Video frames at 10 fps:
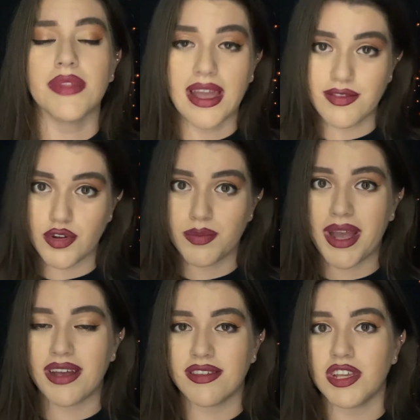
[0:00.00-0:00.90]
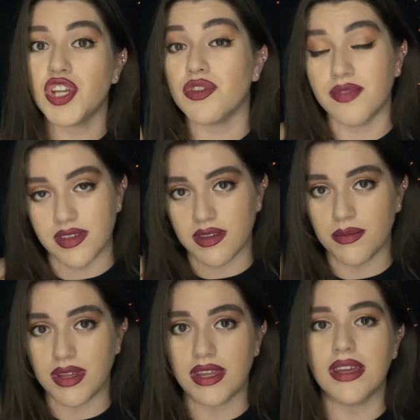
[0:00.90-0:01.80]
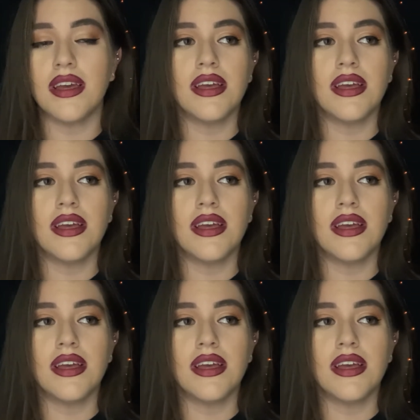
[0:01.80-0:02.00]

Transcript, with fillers: after her passing, she'll visit me